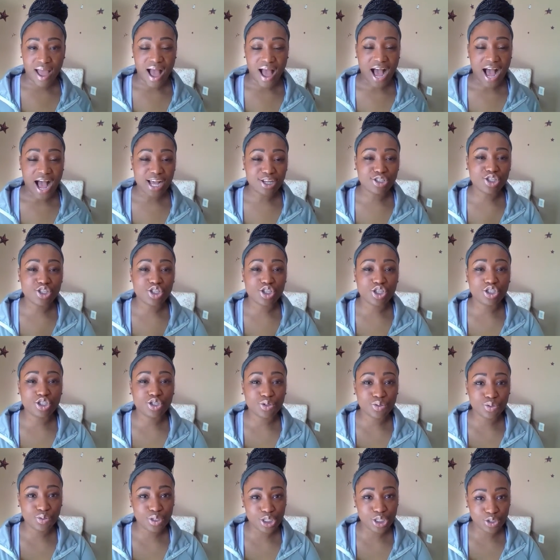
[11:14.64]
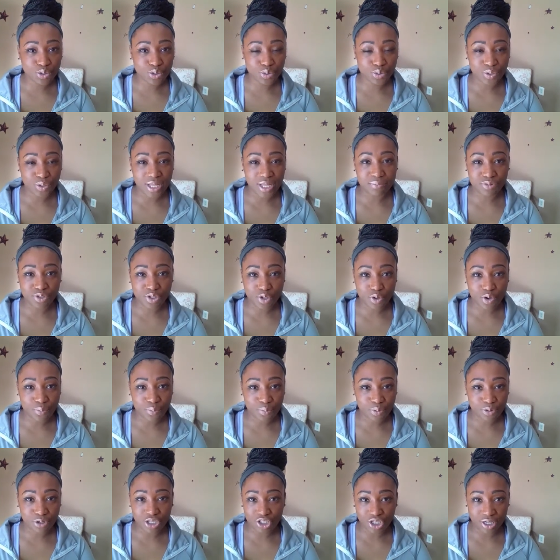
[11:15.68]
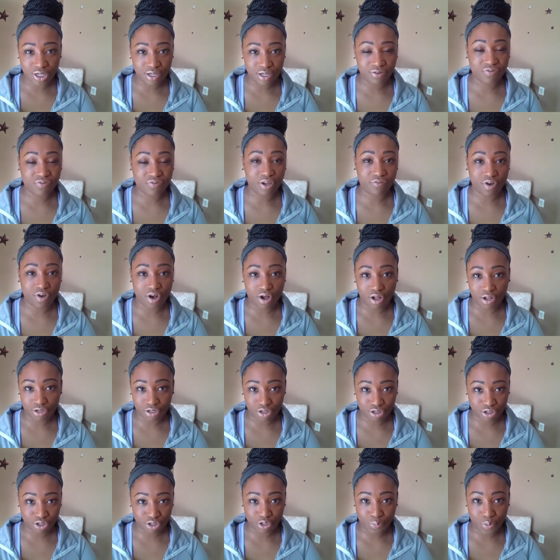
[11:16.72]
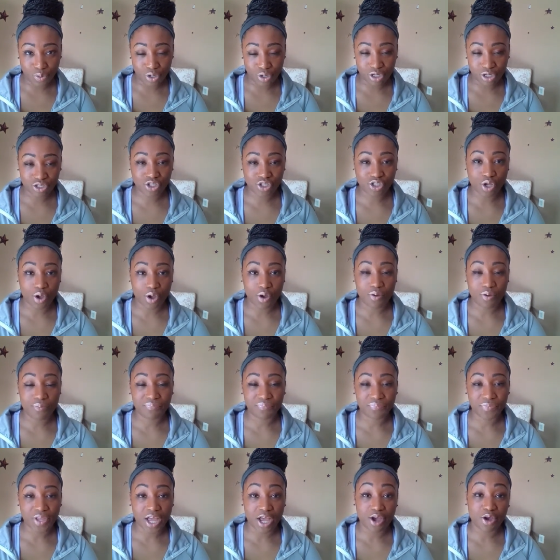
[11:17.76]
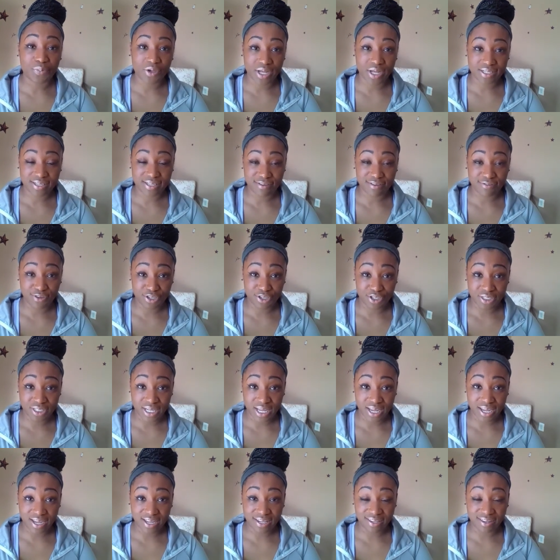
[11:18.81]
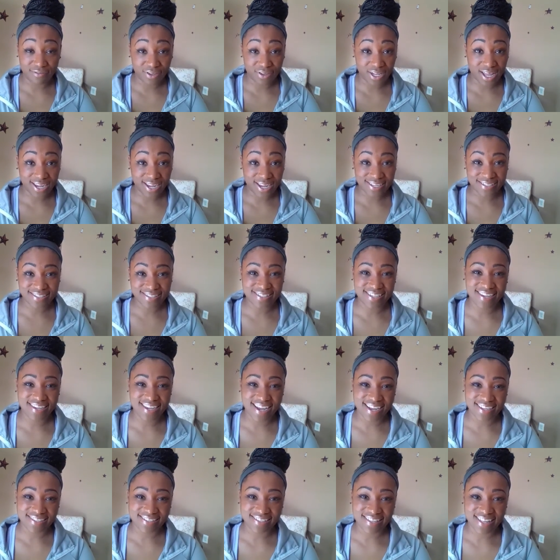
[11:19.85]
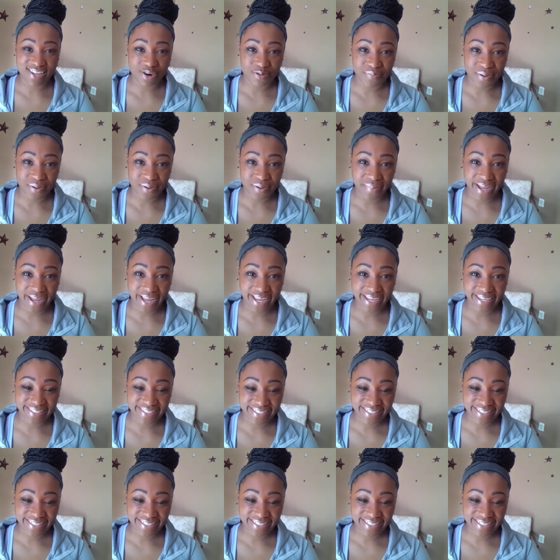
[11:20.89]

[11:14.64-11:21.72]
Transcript: I just truly, truly am so appreciative of all your support. So I hope you guys have a good day. Love and light. See you guys later. Bye-bye.